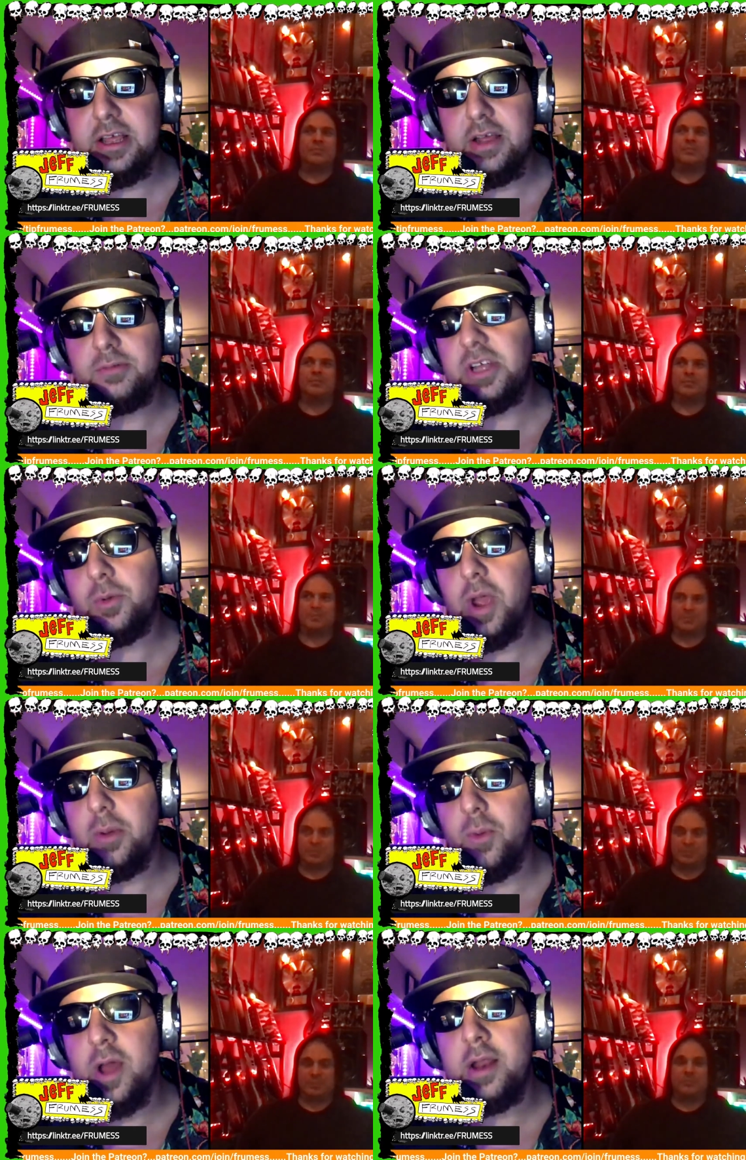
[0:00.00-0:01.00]
Speaker 1: And was like,
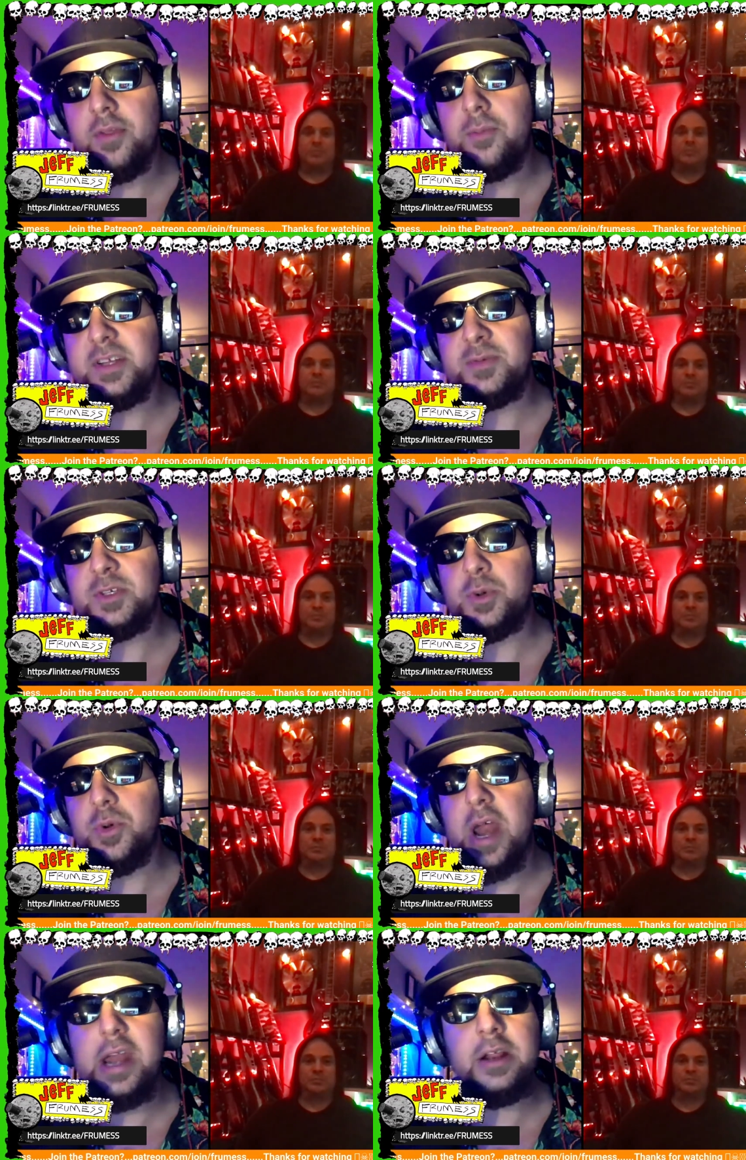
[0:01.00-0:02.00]
wait, what? Are the Misfits
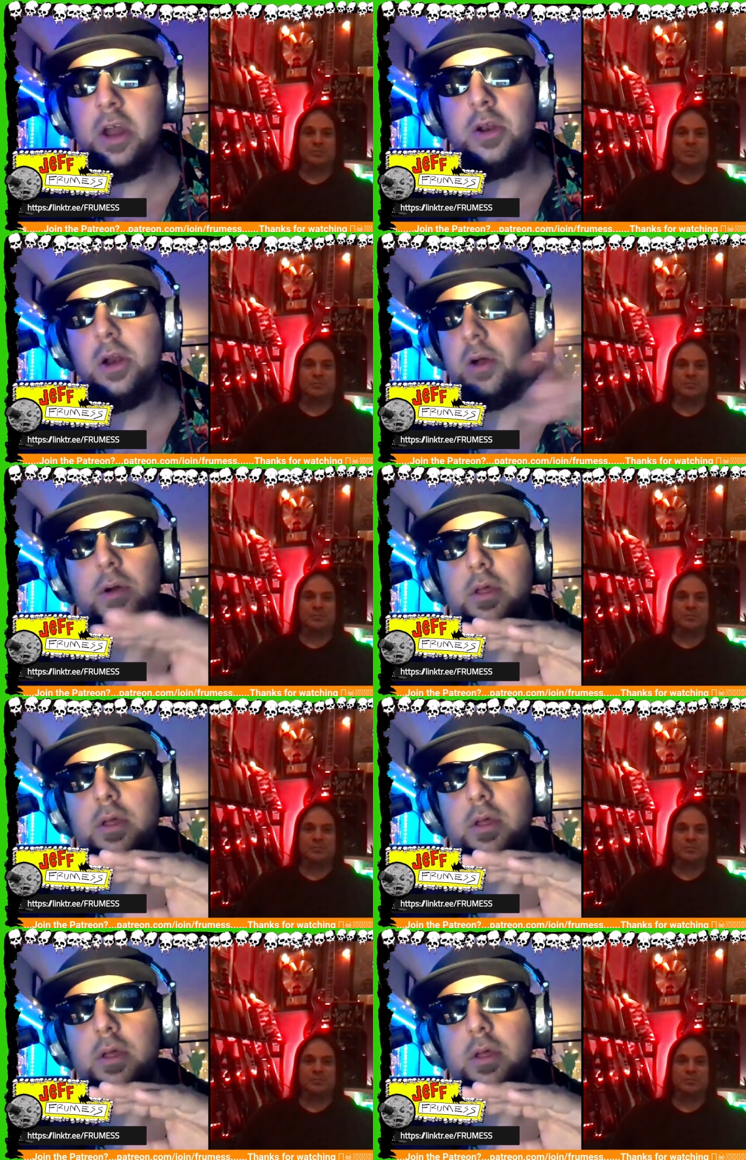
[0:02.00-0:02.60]
reuniting? No, no, no.